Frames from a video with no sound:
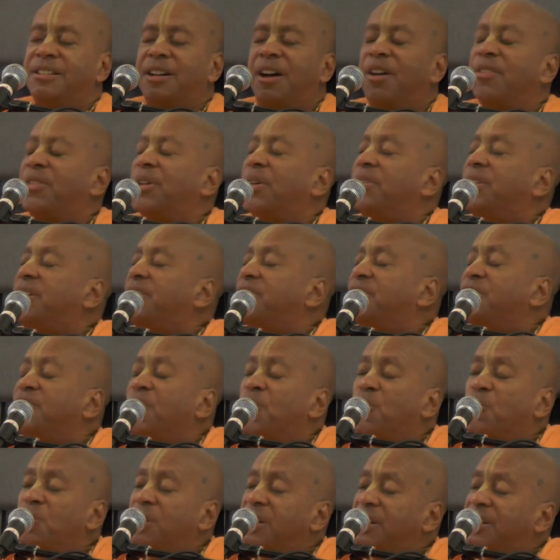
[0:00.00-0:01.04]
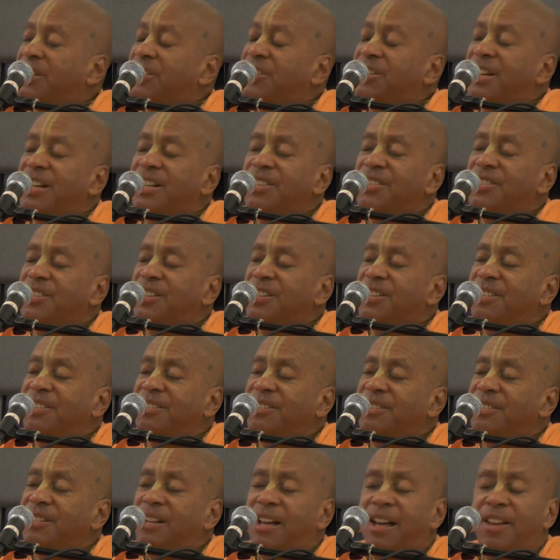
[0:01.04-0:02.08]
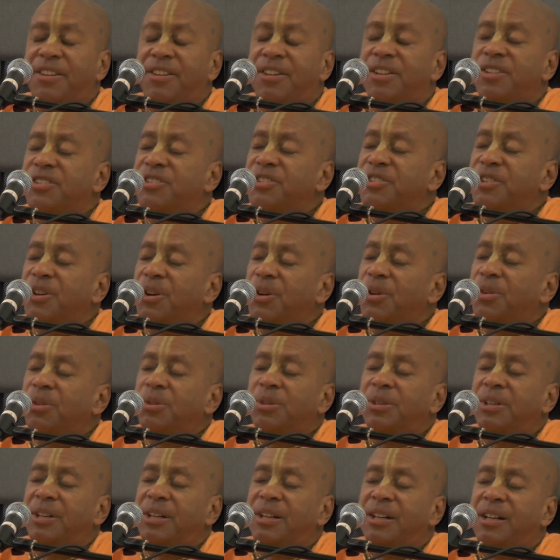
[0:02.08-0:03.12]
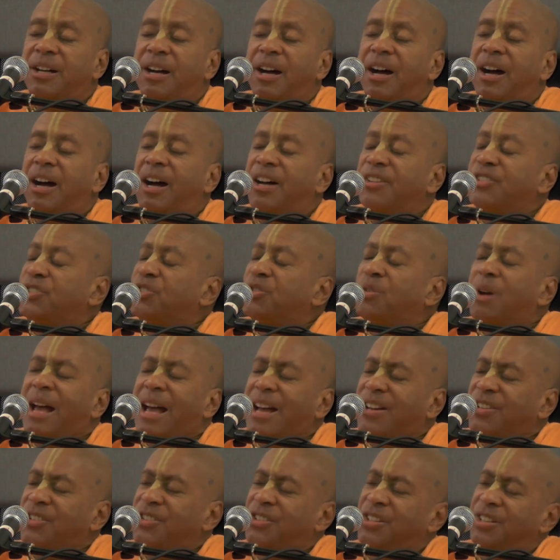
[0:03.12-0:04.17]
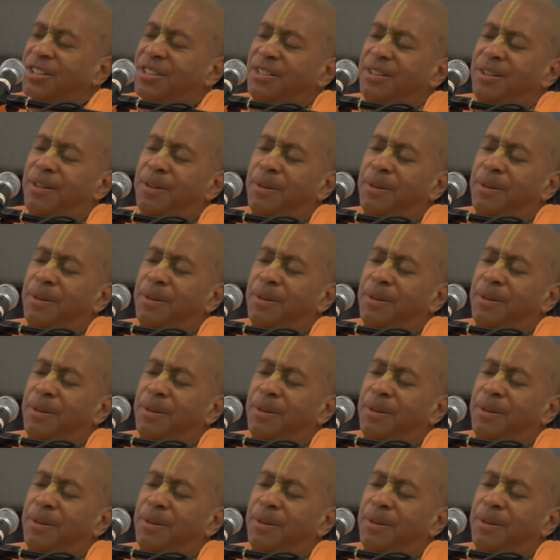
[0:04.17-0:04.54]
Although there's no realization and there's no attraction.